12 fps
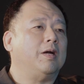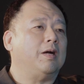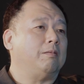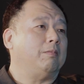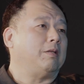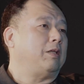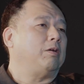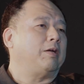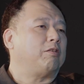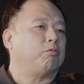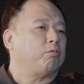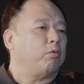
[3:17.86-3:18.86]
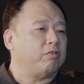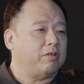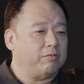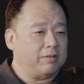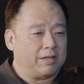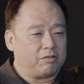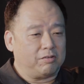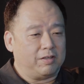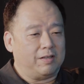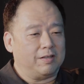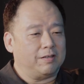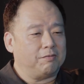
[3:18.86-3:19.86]
Uh, I think Hatch wasn't even
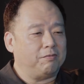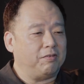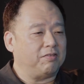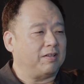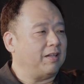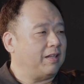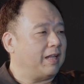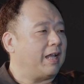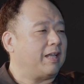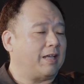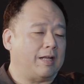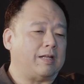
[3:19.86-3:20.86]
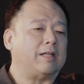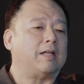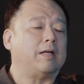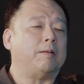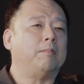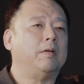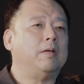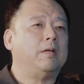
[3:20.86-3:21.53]
actually uh, physically there yet at the time,